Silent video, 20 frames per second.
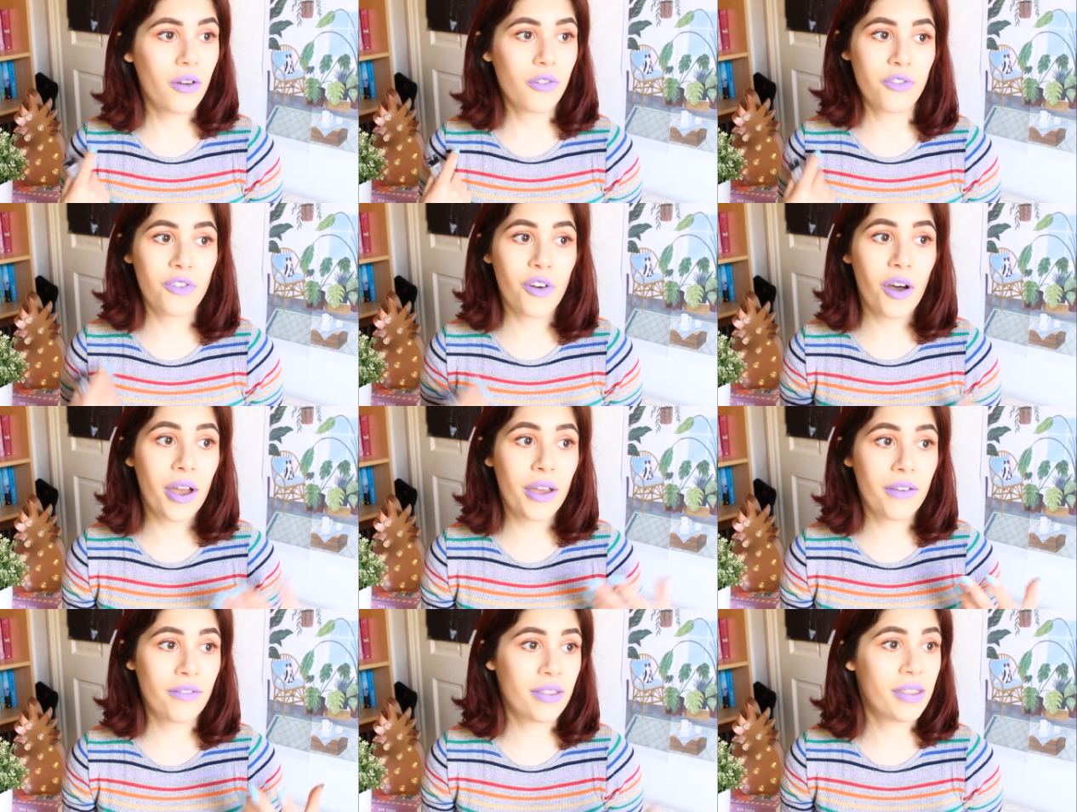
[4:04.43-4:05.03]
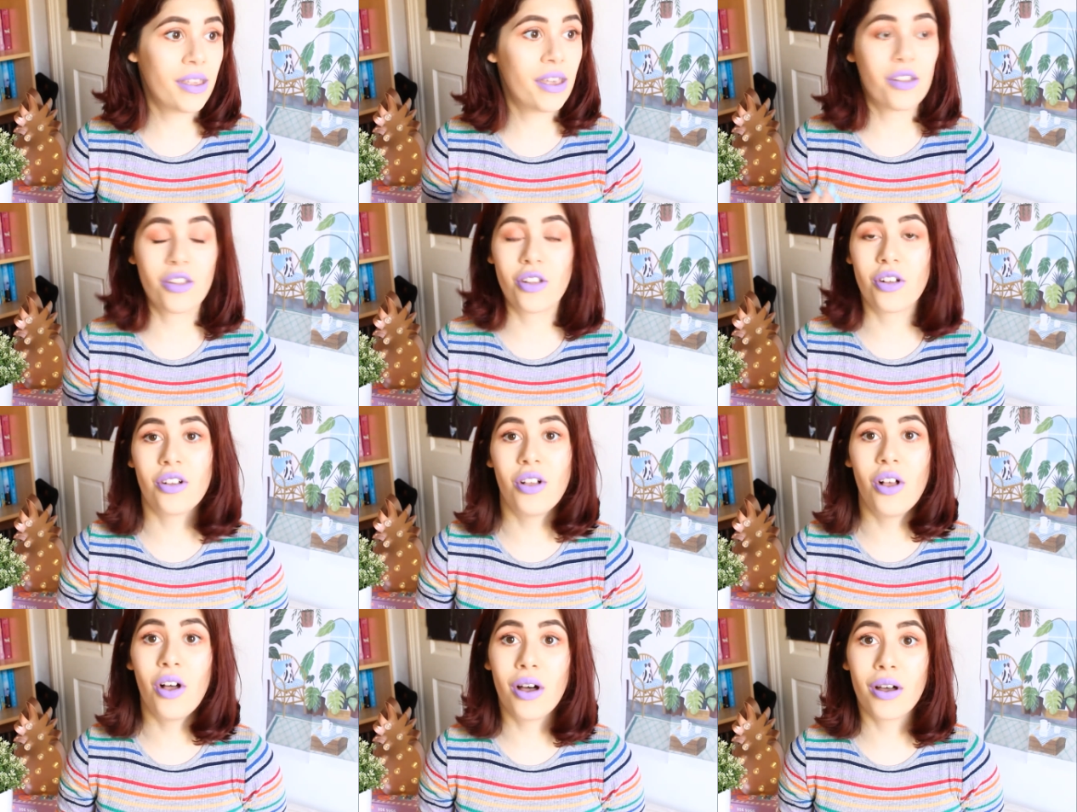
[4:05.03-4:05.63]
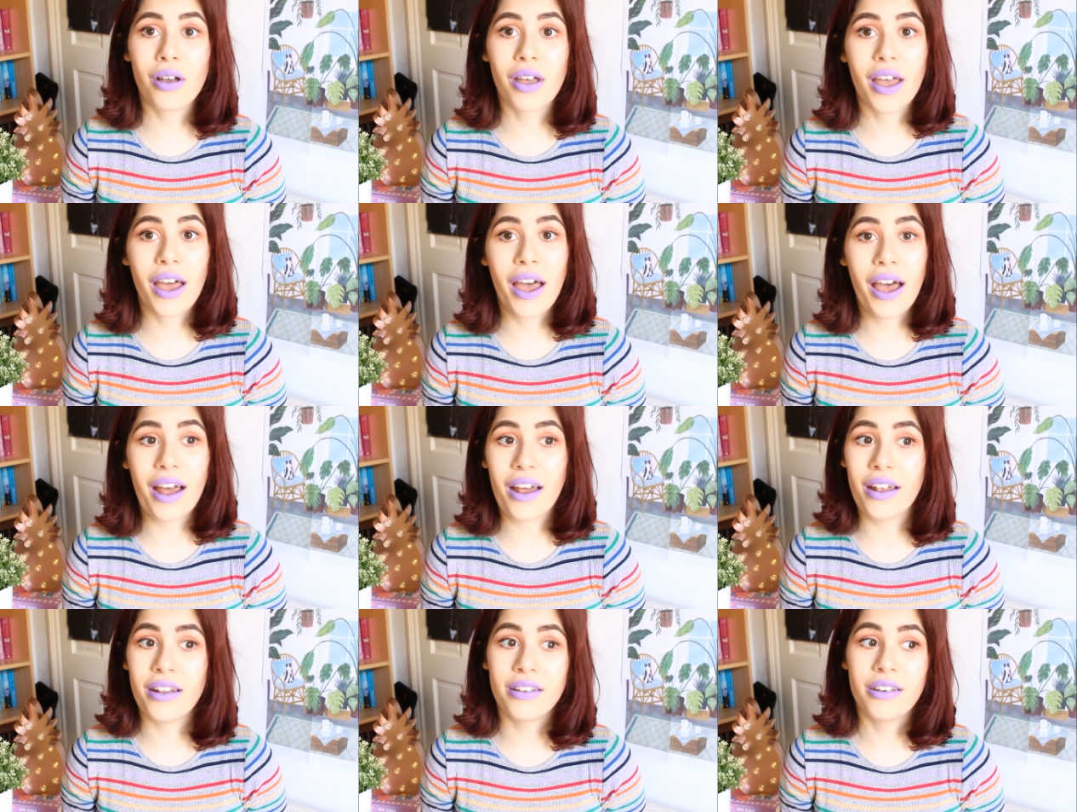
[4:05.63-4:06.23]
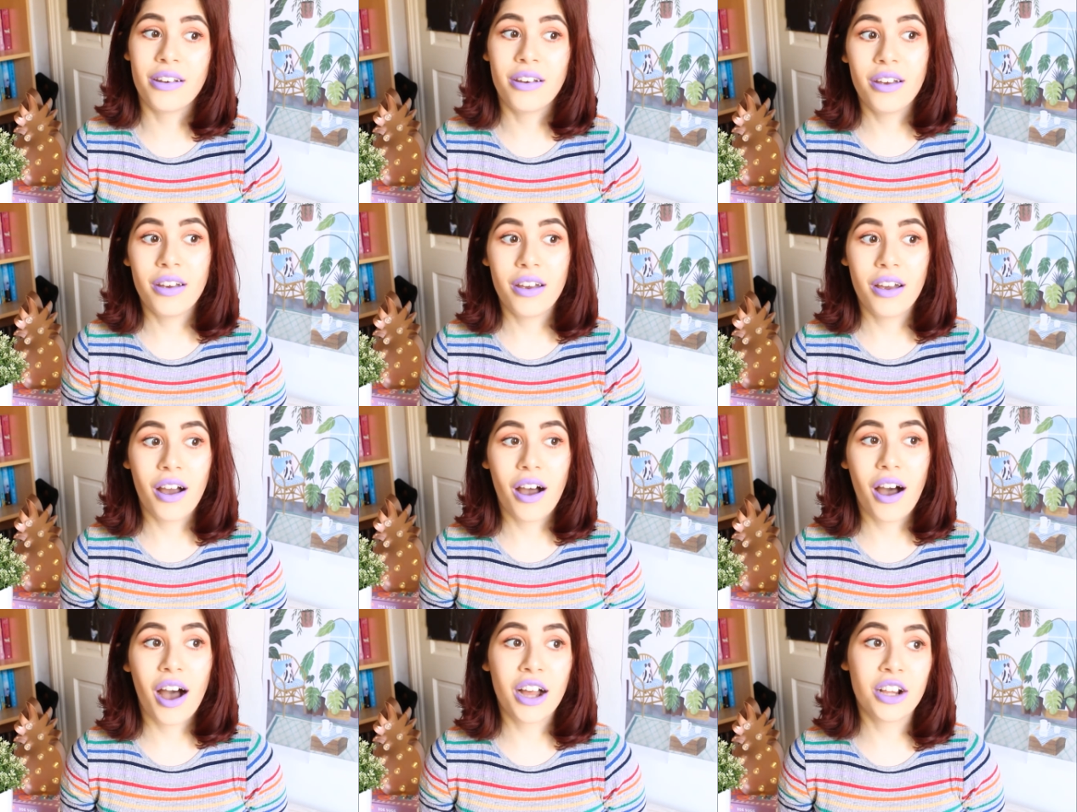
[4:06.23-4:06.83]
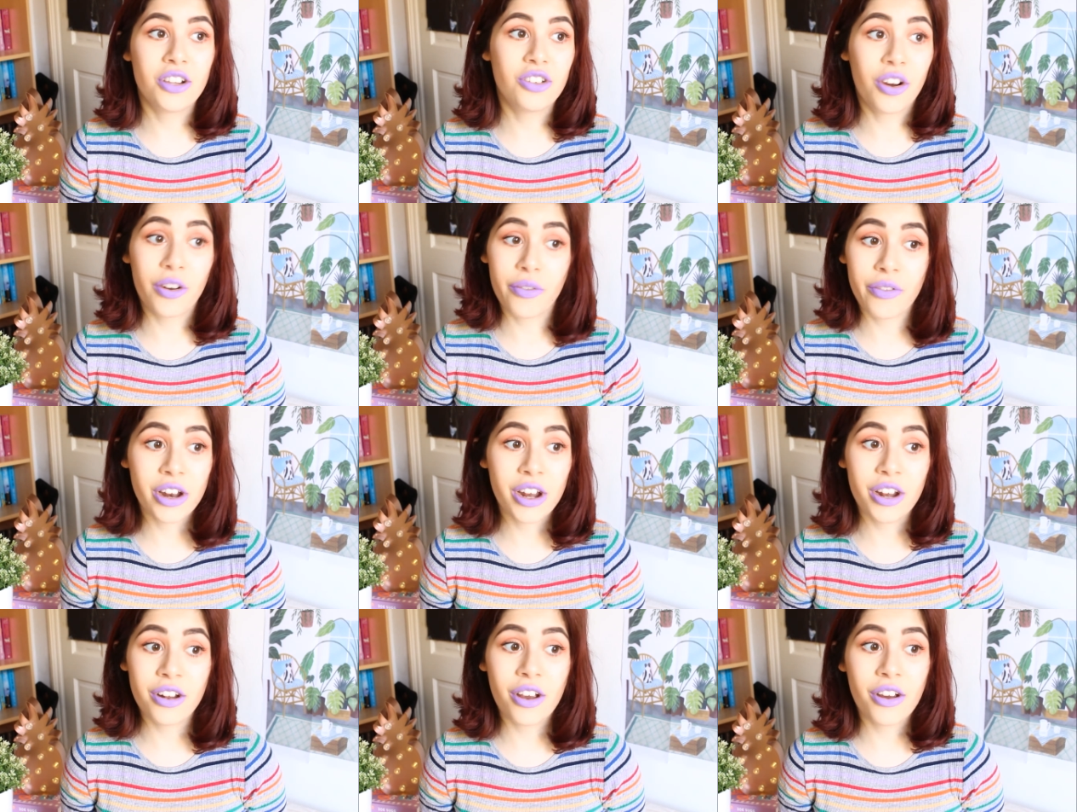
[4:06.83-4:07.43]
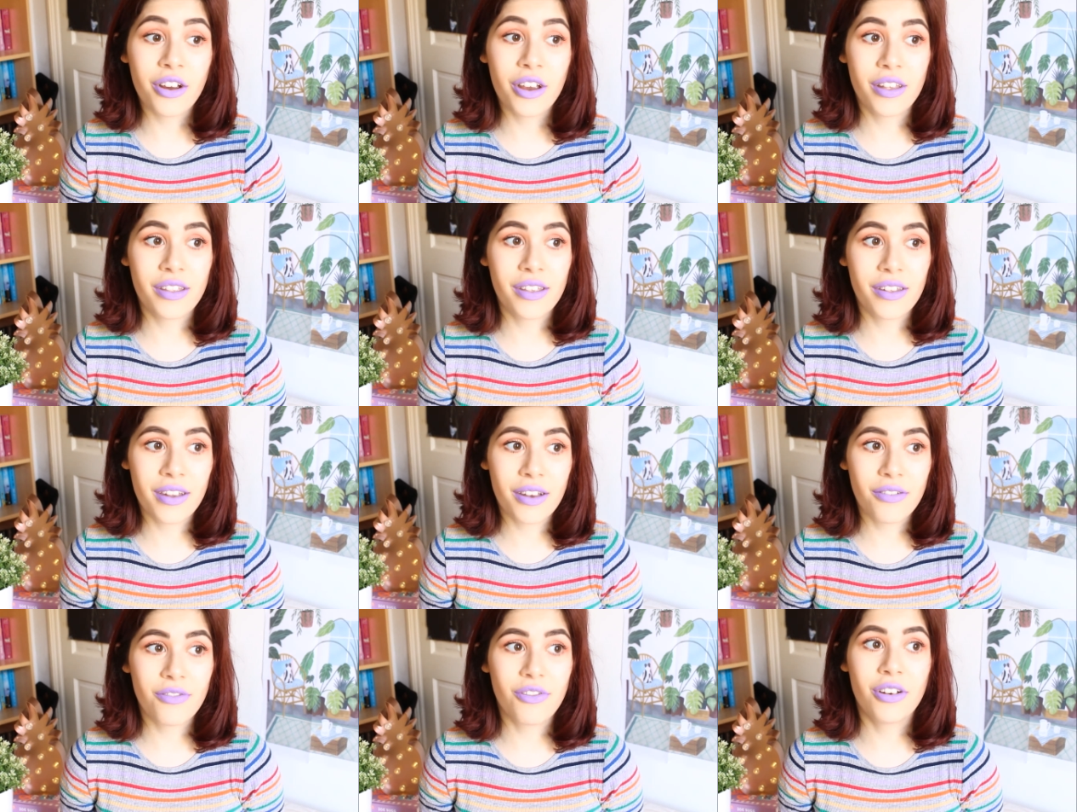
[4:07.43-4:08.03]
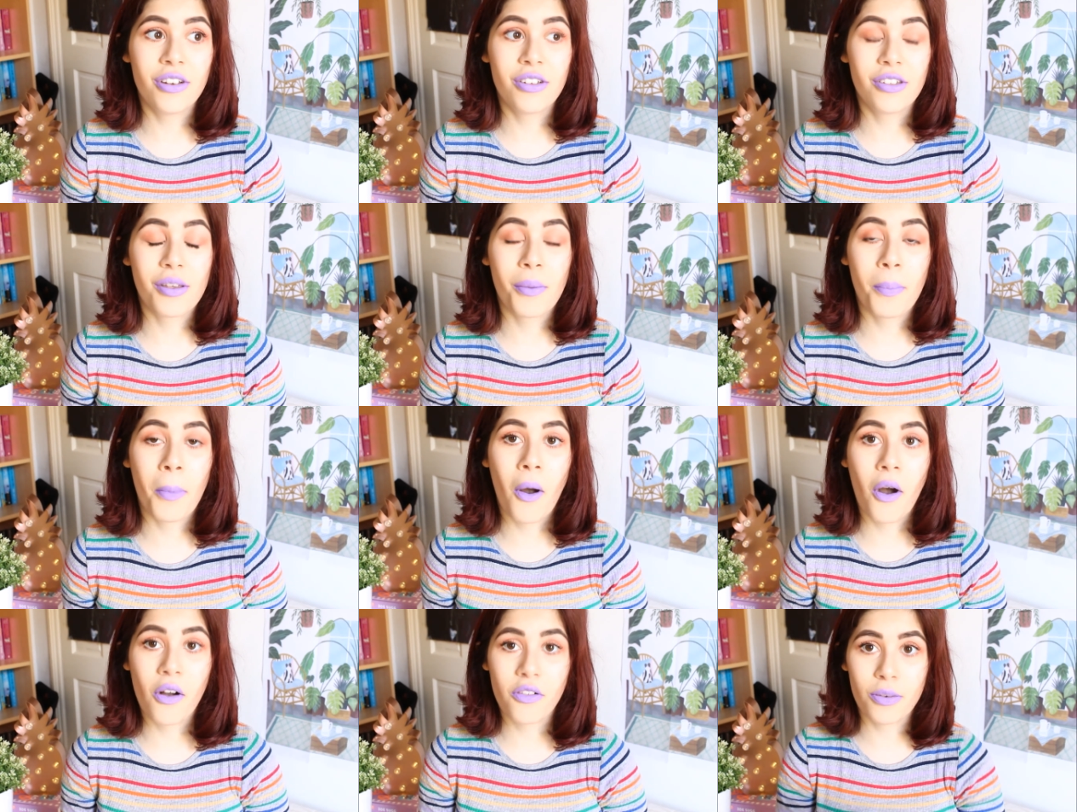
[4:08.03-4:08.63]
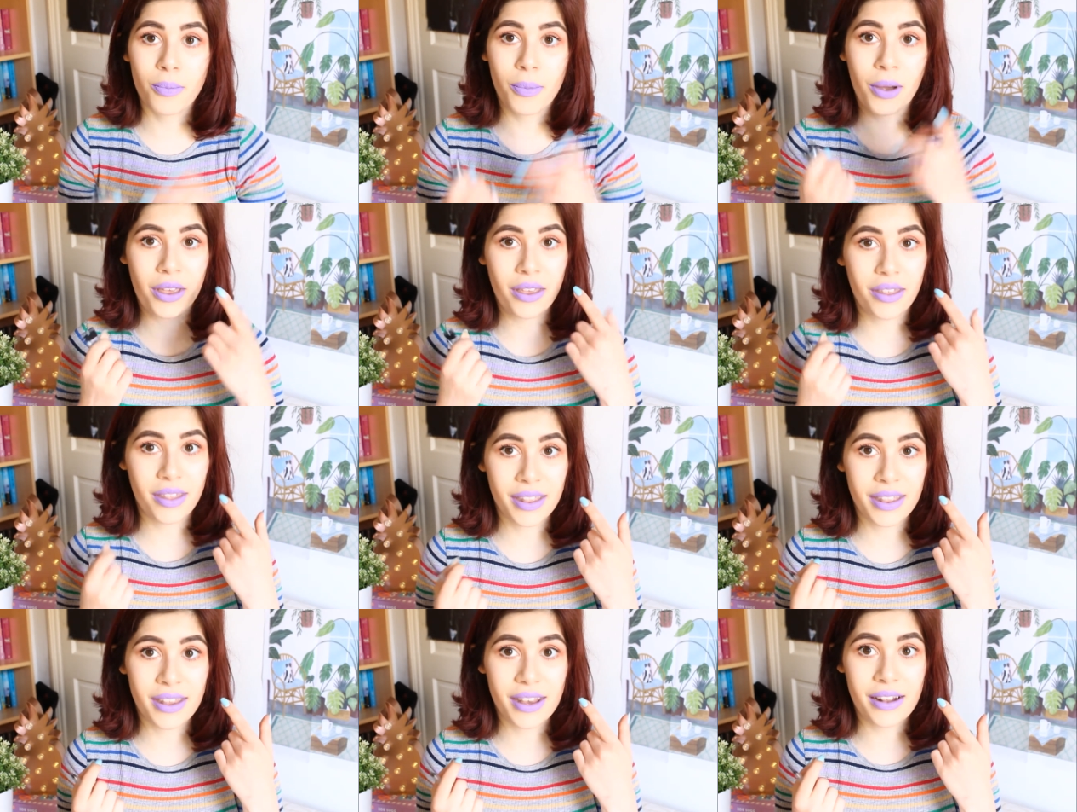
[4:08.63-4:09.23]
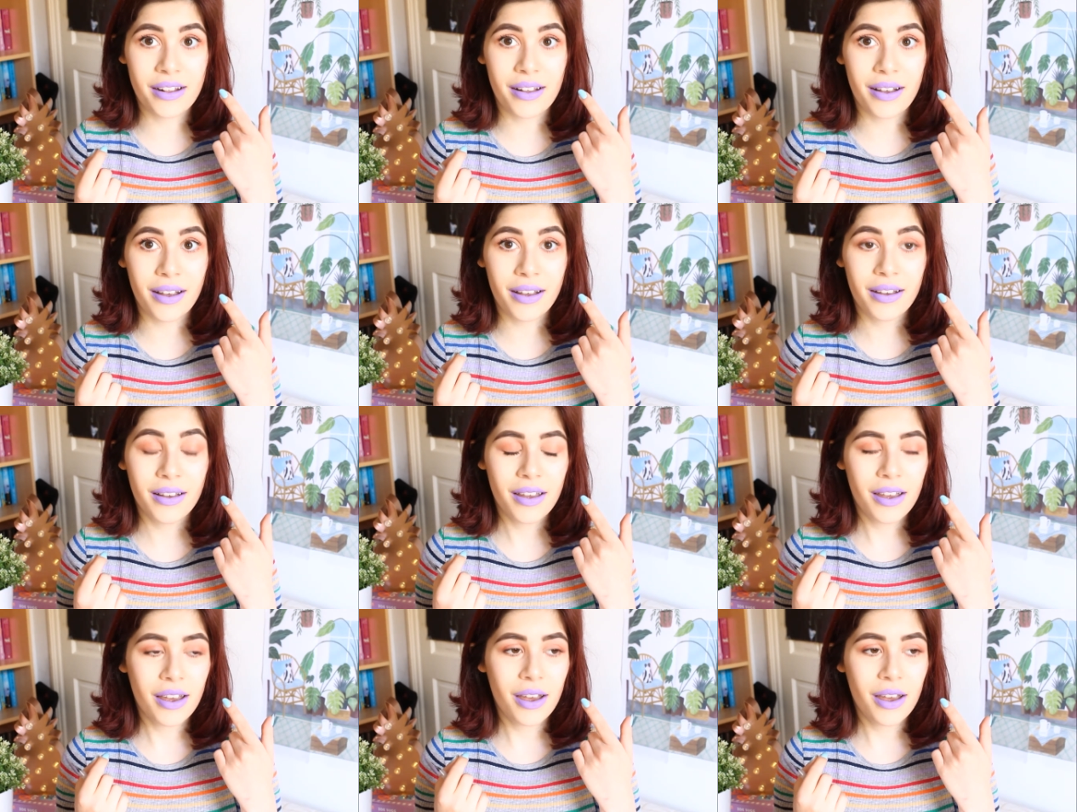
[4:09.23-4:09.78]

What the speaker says: 5-6 o'clock, and I don't really notice a difference apart from my concealer,